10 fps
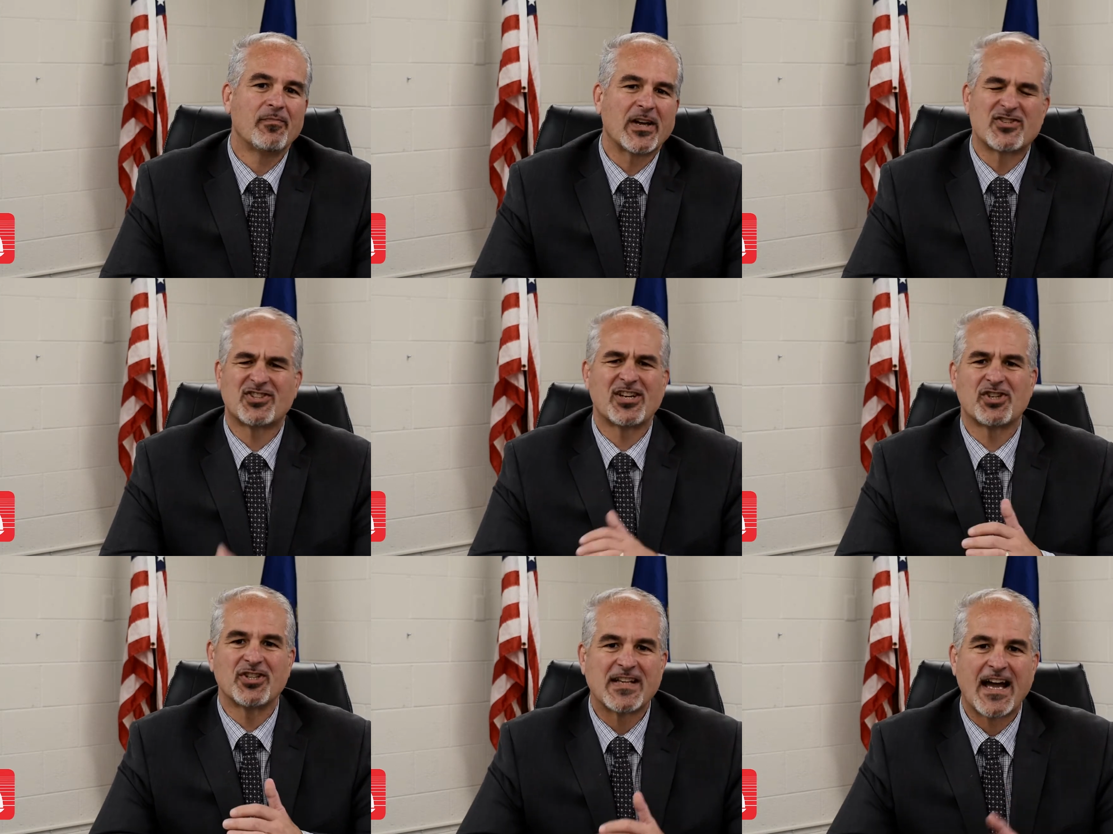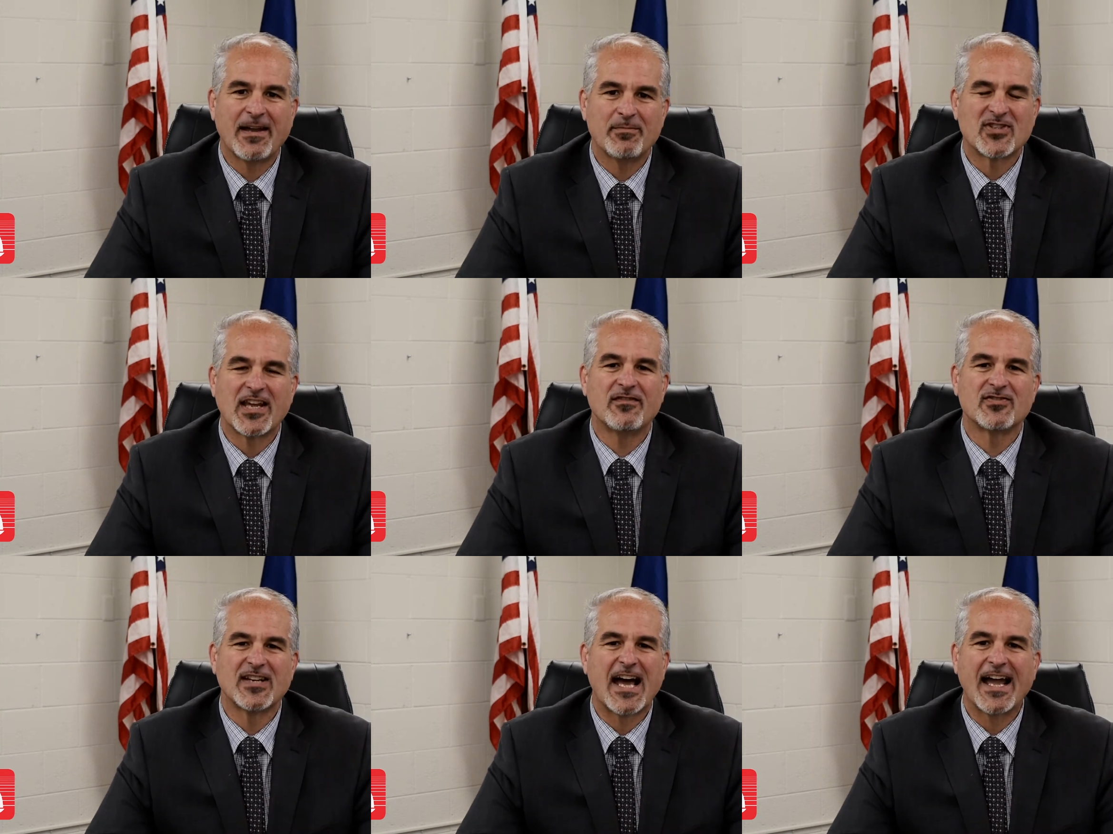a stitch in time
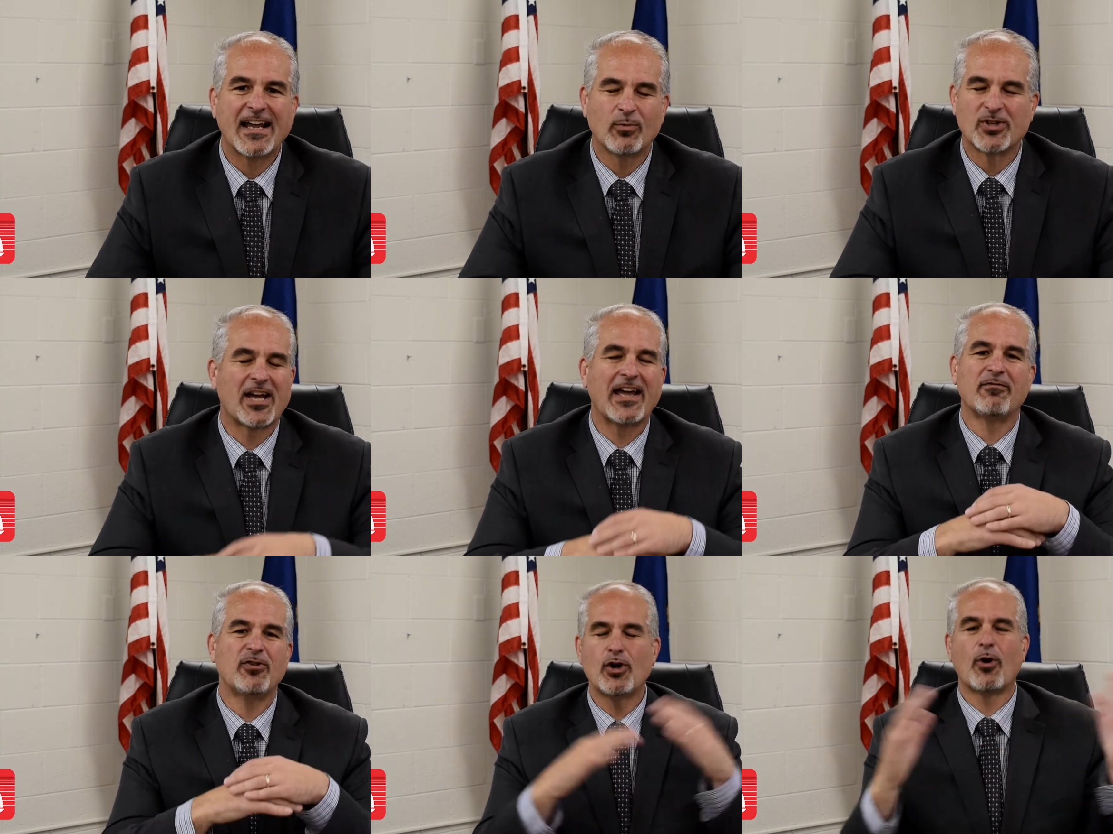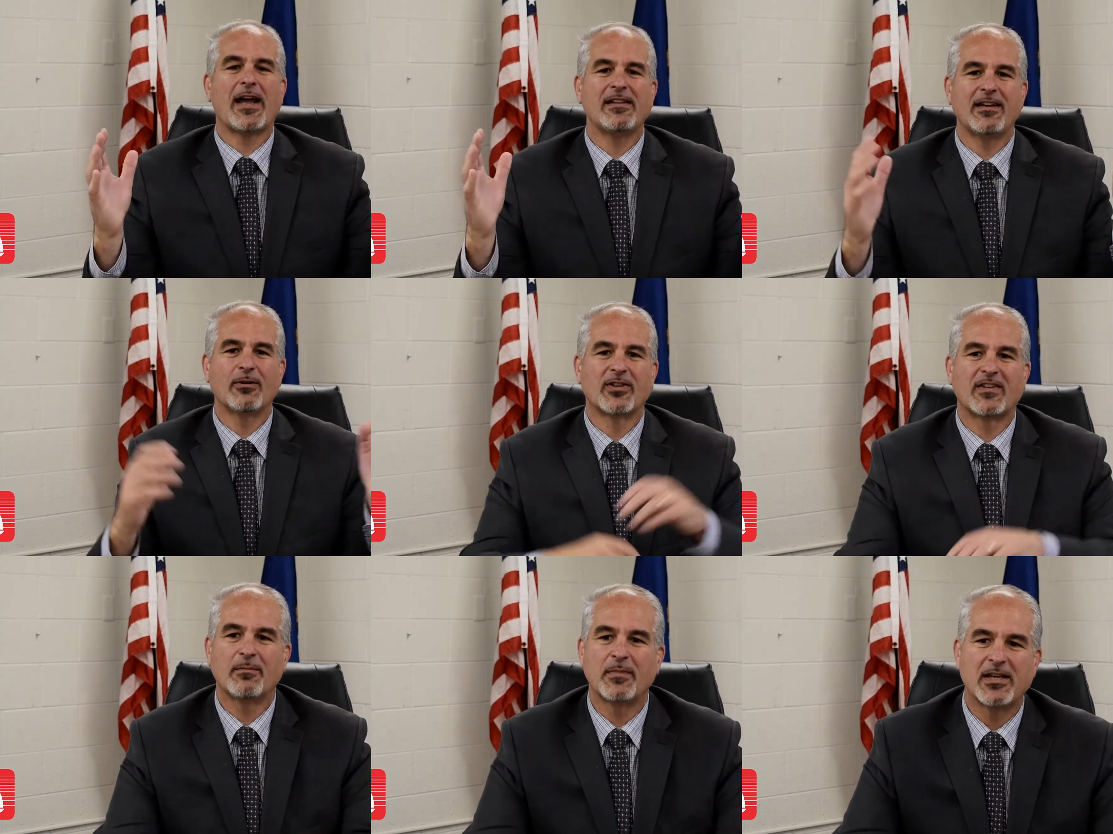saves 9, which I have no idea what
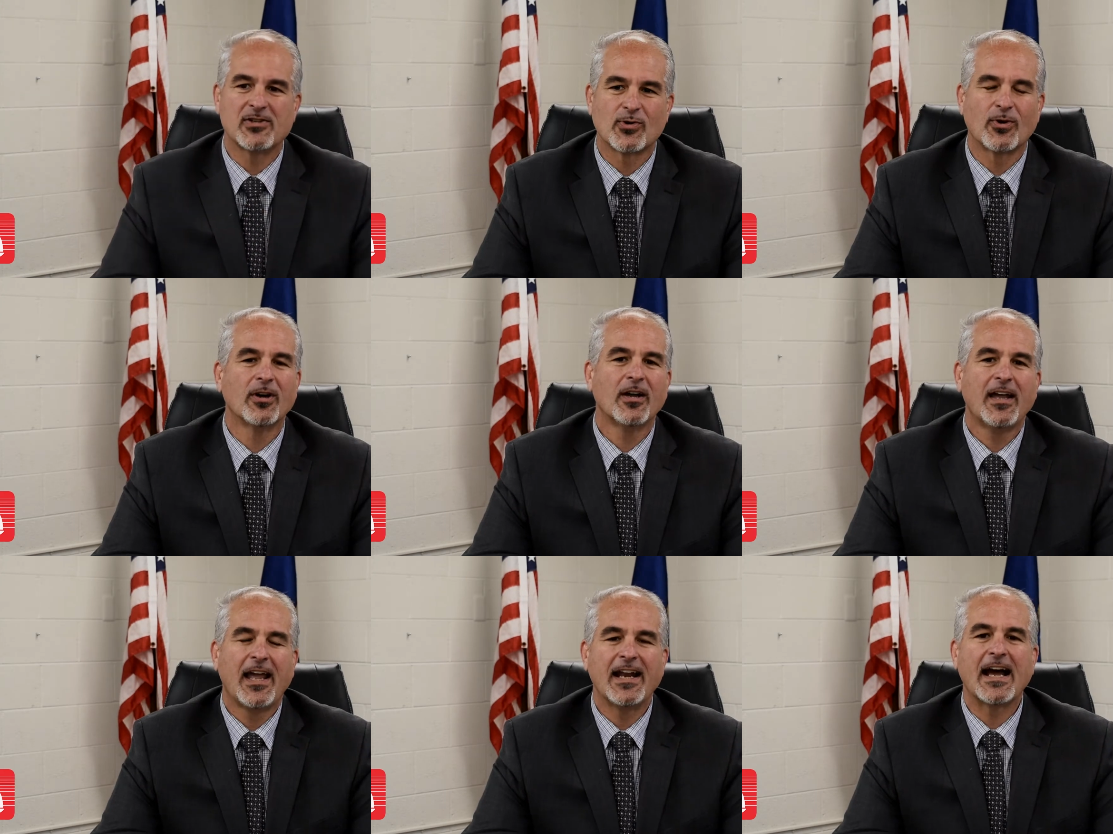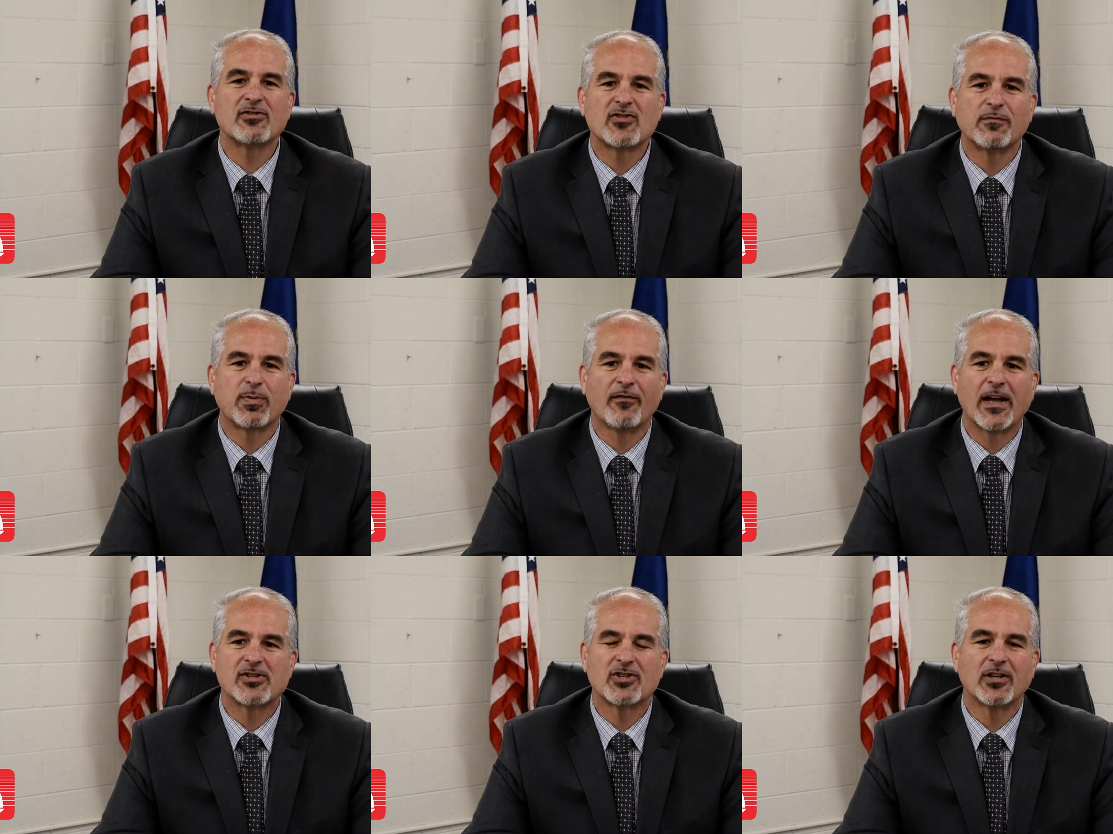that means, or an ounce of
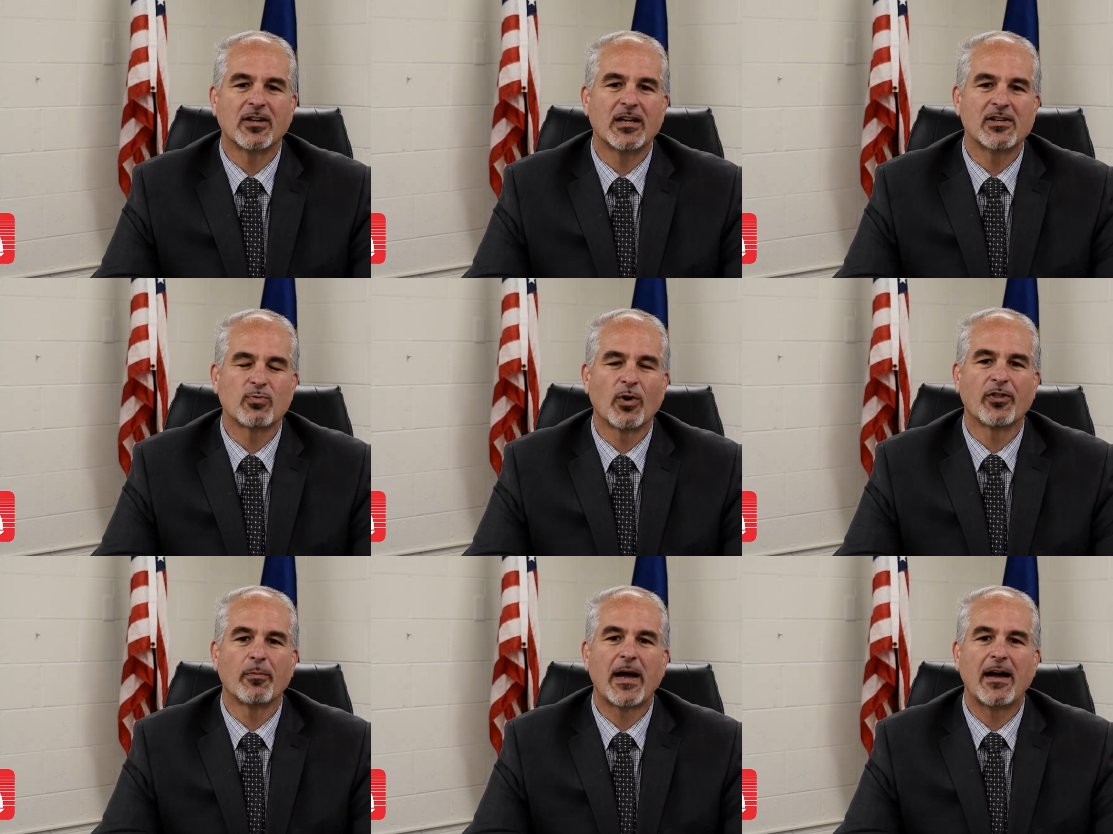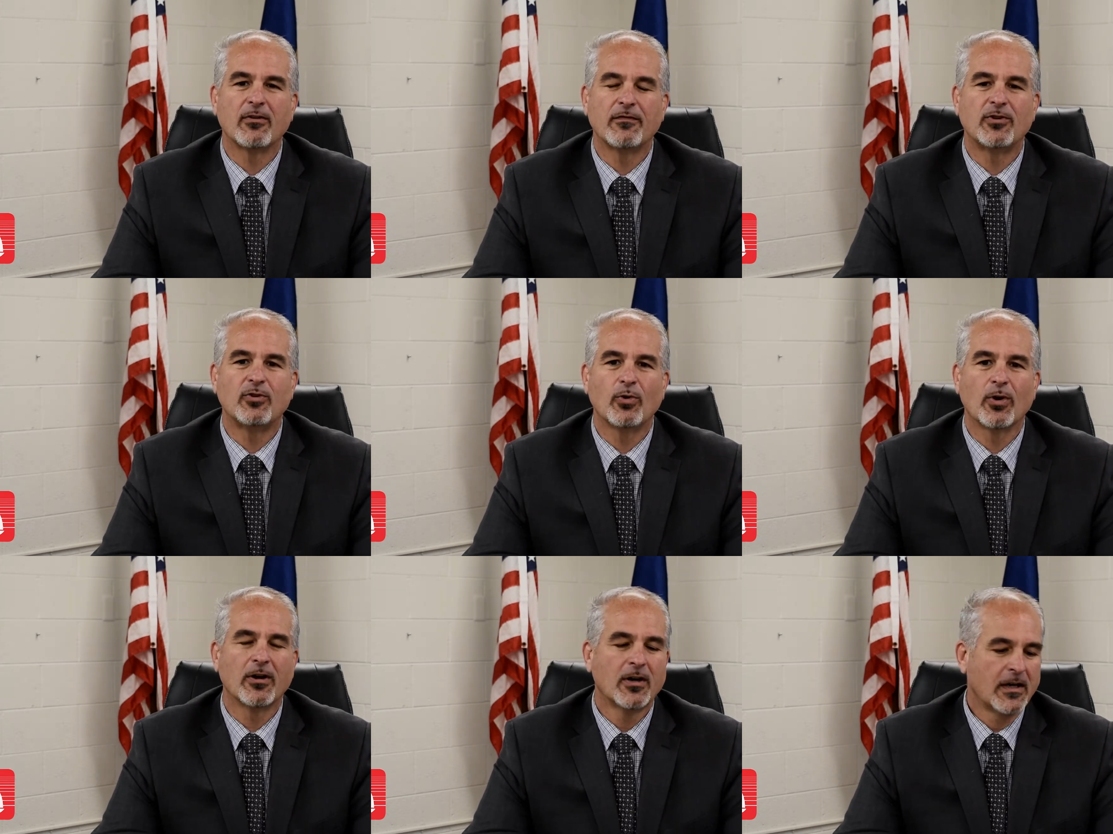prevention is worth a pound of cure.